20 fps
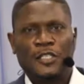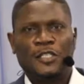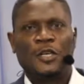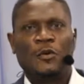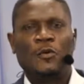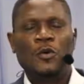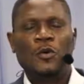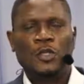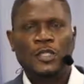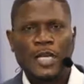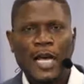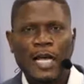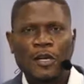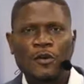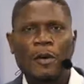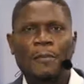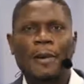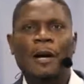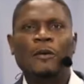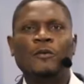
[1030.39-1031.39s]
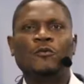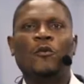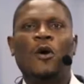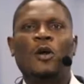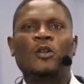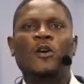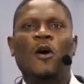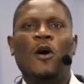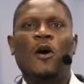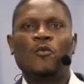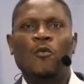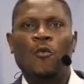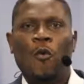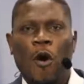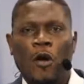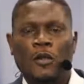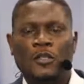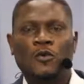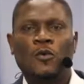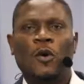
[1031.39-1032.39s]
We will tell you about what God
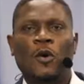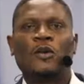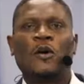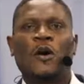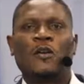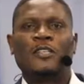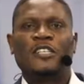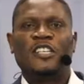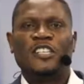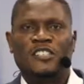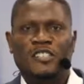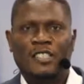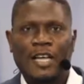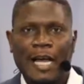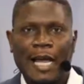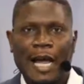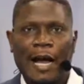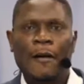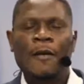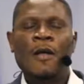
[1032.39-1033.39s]
wants, what God desire,